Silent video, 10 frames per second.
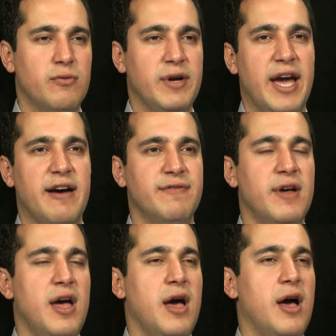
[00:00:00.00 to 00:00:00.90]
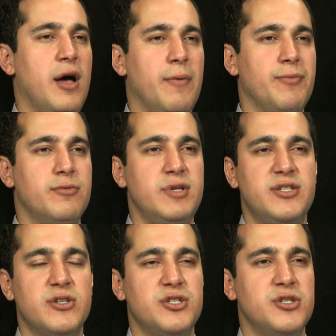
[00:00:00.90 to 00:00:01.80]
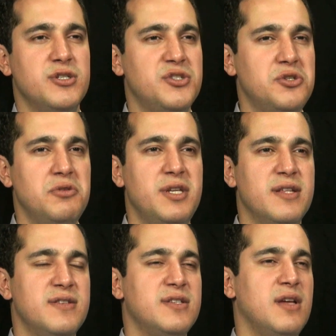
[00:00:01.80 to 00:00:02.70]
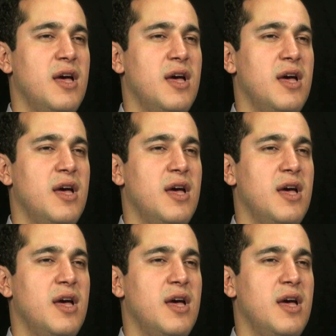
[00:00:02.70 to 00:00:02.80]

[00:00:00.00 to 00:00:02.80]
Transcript: We have researchers, students,